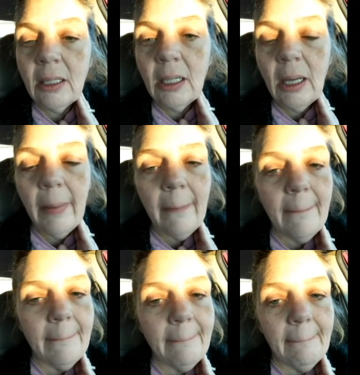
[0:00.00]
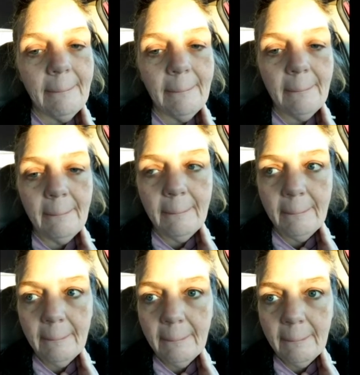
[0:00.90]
[no speech]